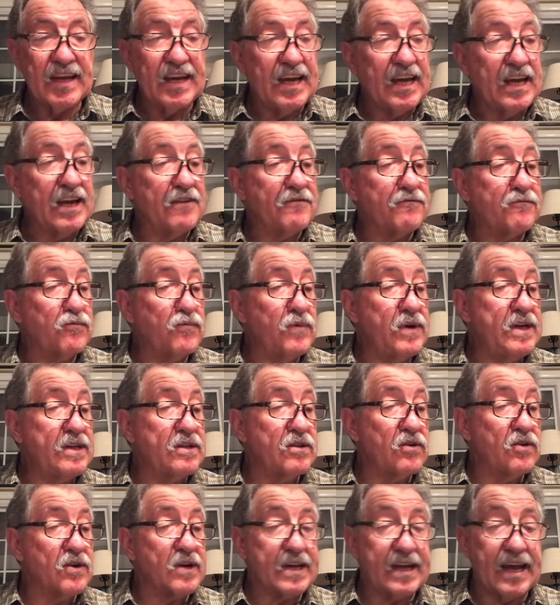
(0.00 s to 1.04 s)
If we
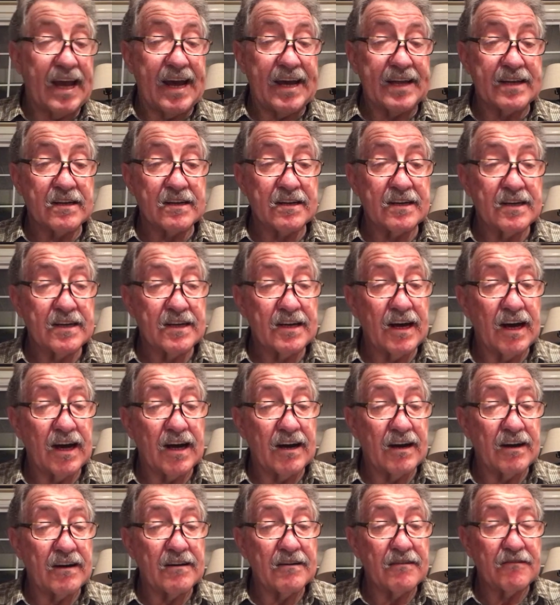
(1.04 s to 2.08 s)
look at
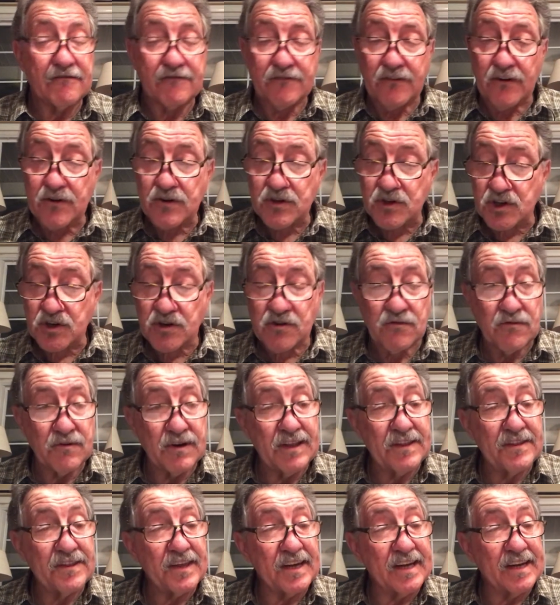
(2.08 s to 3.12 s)
1
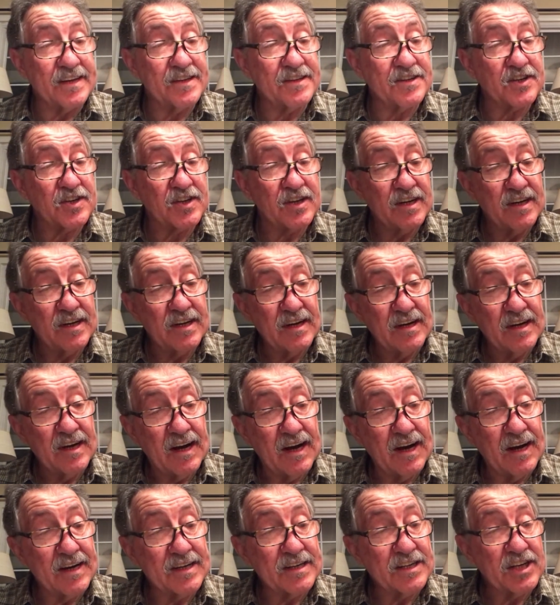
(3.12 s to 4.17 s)
Corinthians
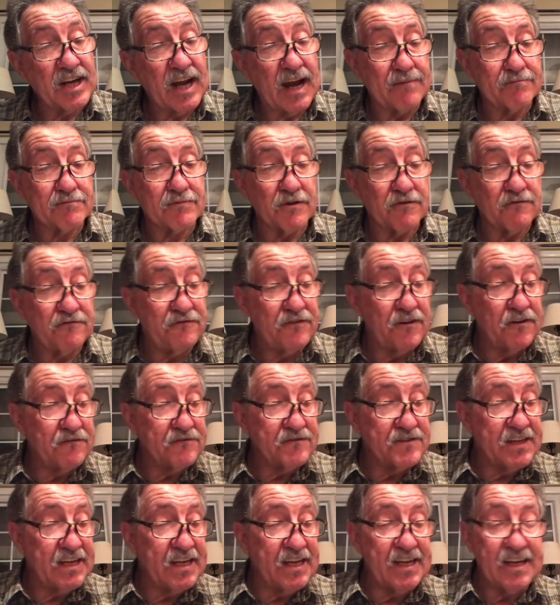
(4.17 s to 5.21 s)
chapter
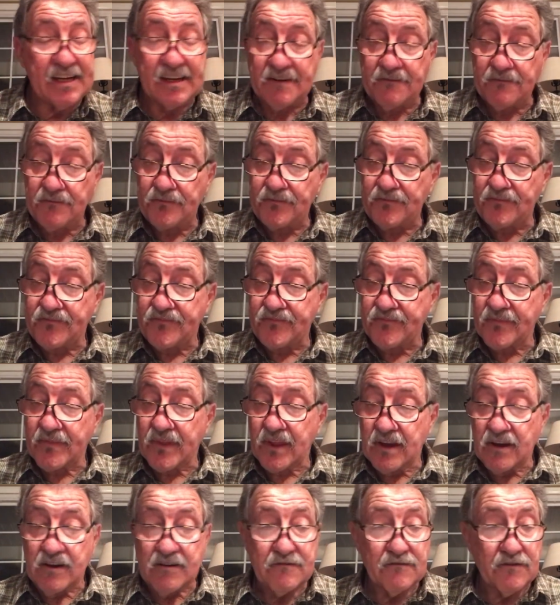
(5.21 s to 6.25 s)
15,
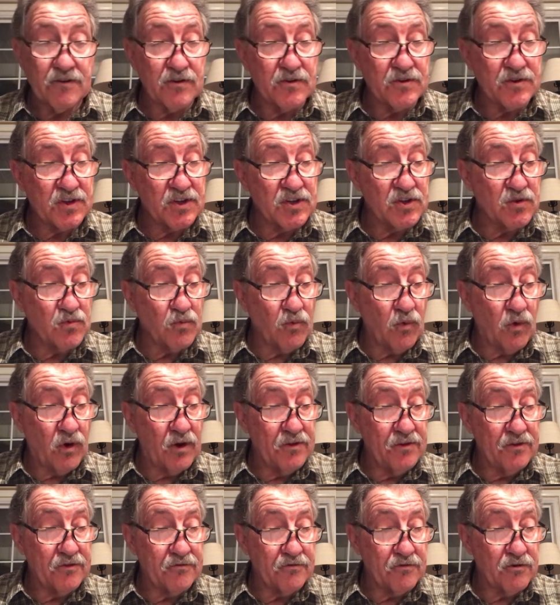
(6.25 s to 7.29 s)
verses
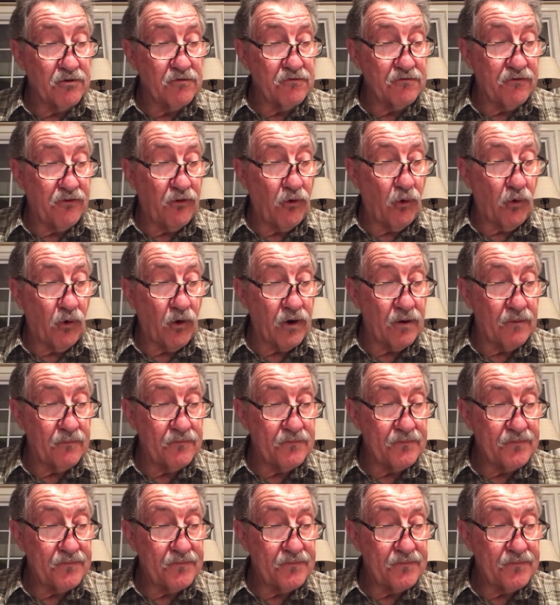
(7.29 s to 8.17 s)
1 through 4,